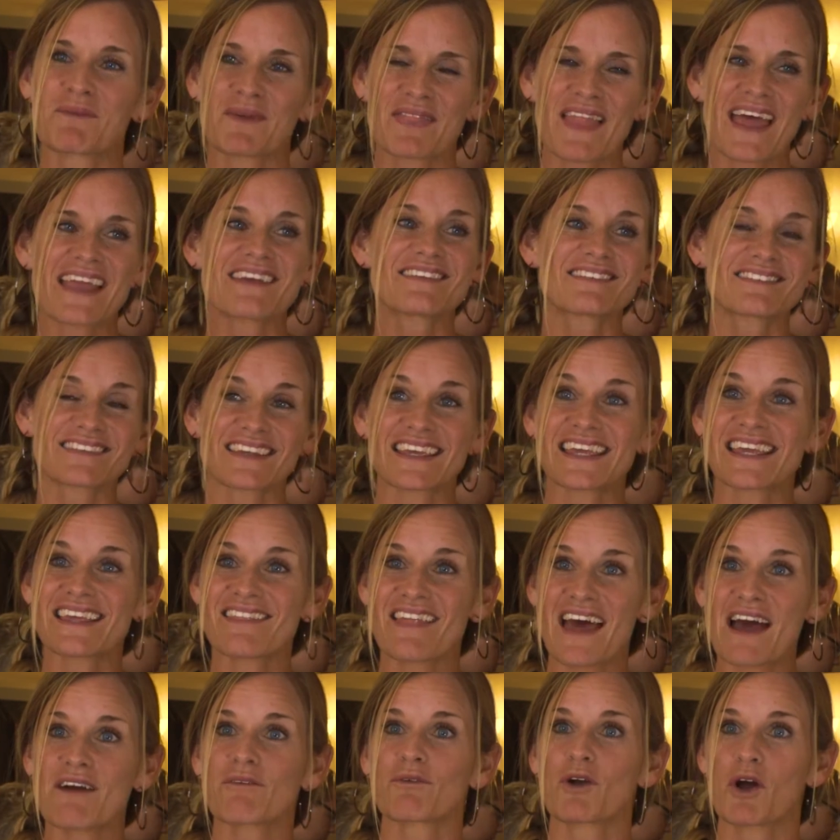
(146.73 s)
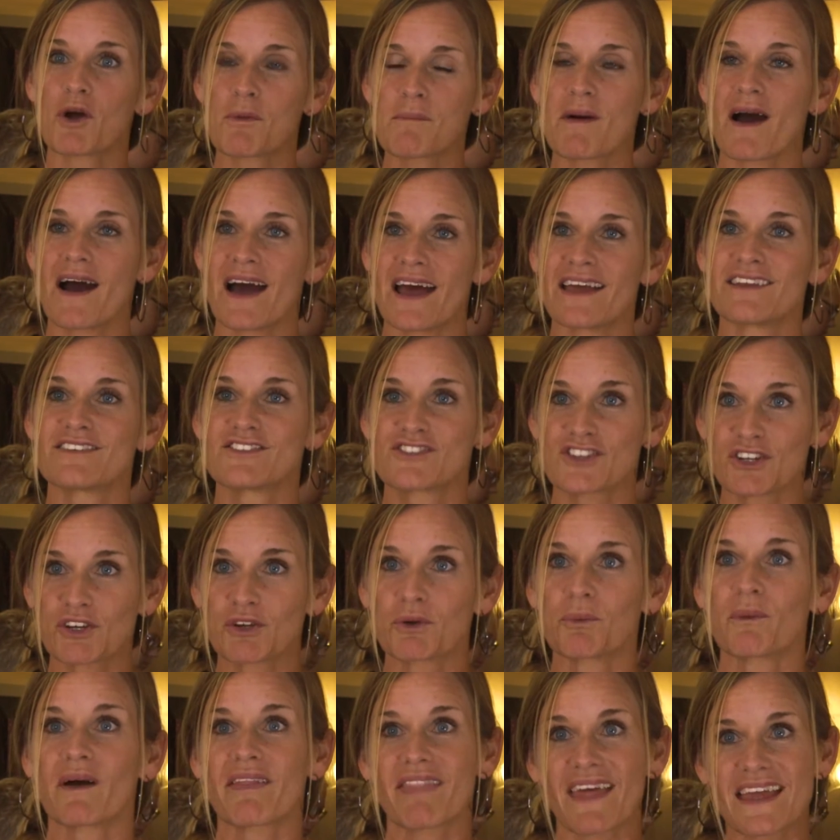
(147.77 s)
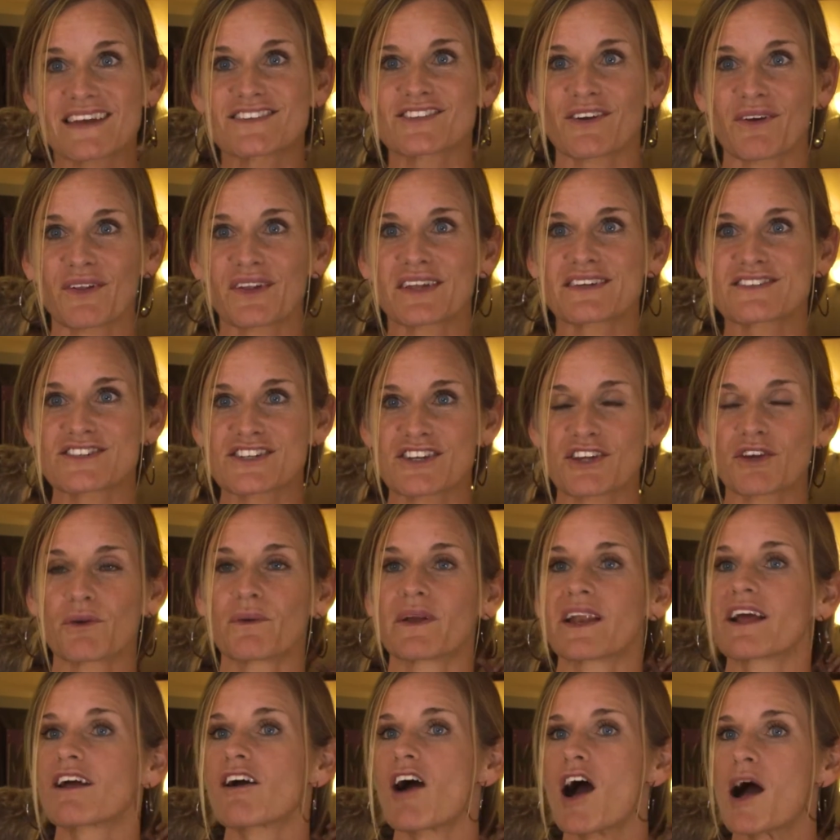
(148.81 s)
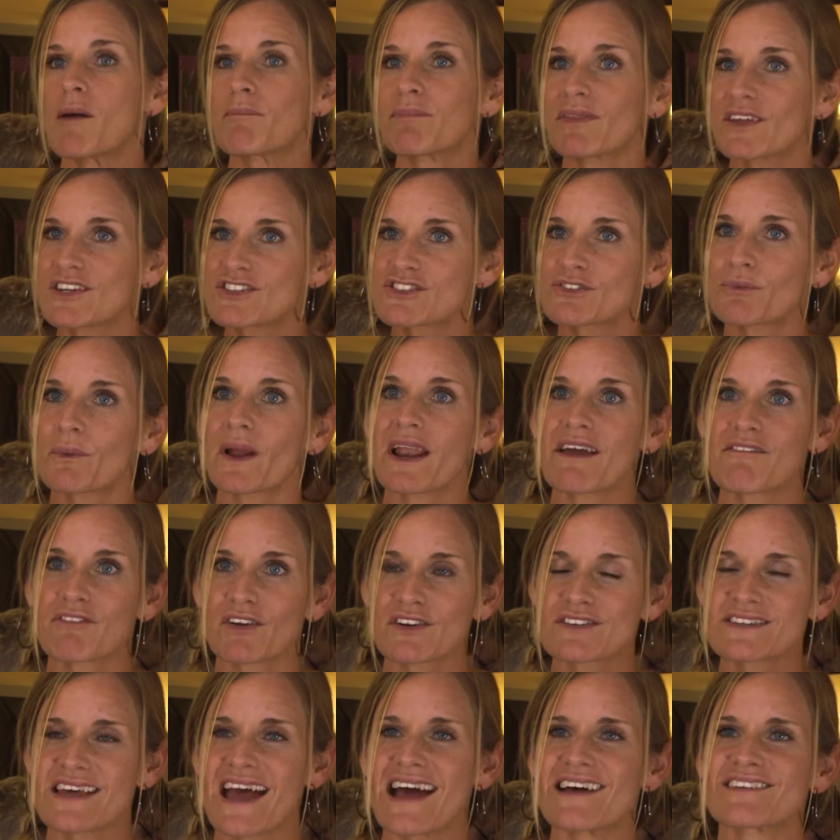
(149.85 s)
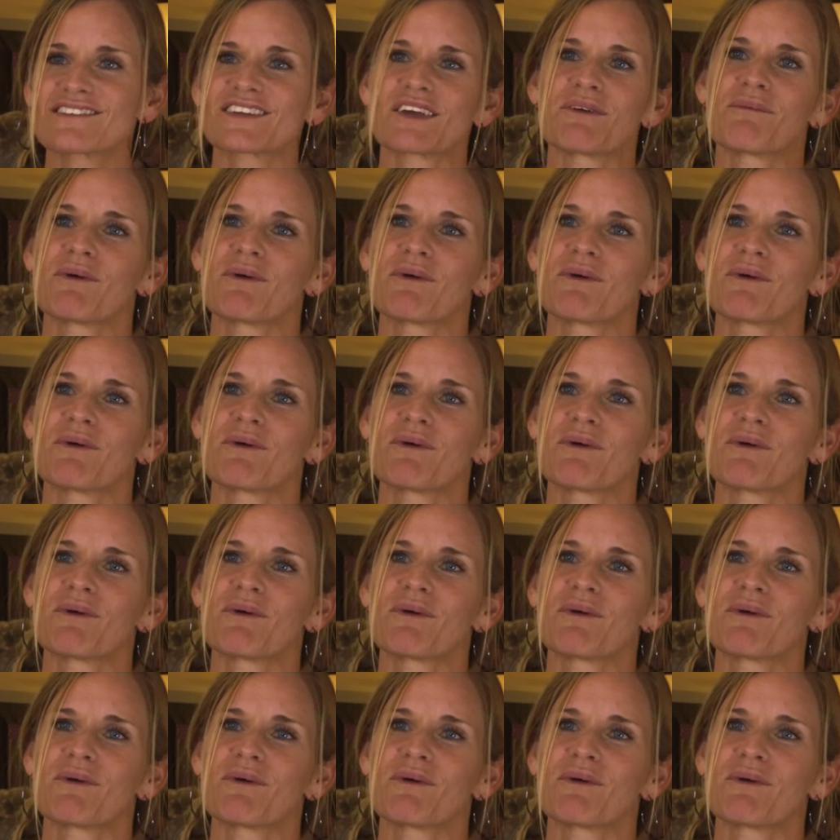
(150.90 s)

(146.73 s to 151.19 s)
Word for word: when they see that robot do what they told it to do and accomplish whatever task it